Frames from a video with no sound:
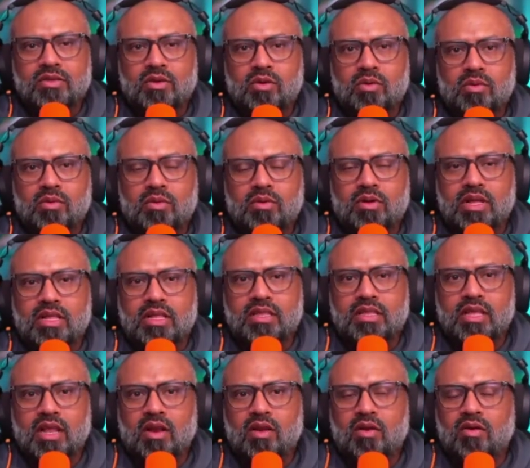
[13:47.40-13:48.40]
So
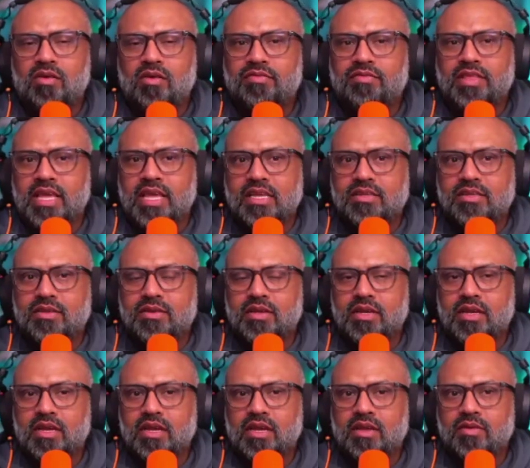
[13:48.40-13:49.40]
there are a lot of things
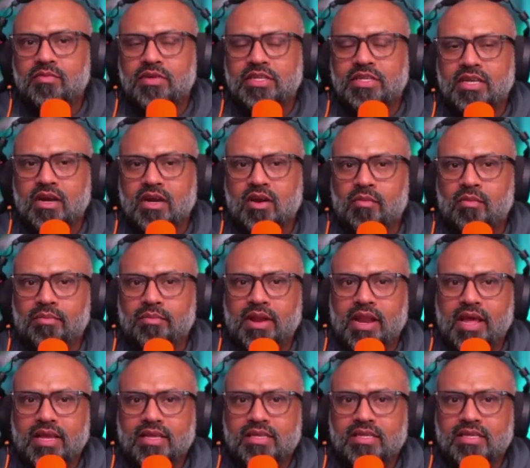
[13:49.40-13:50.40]
which are
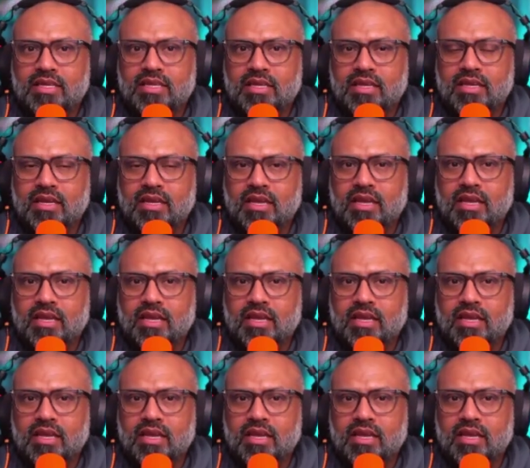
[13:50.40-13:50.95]
complex,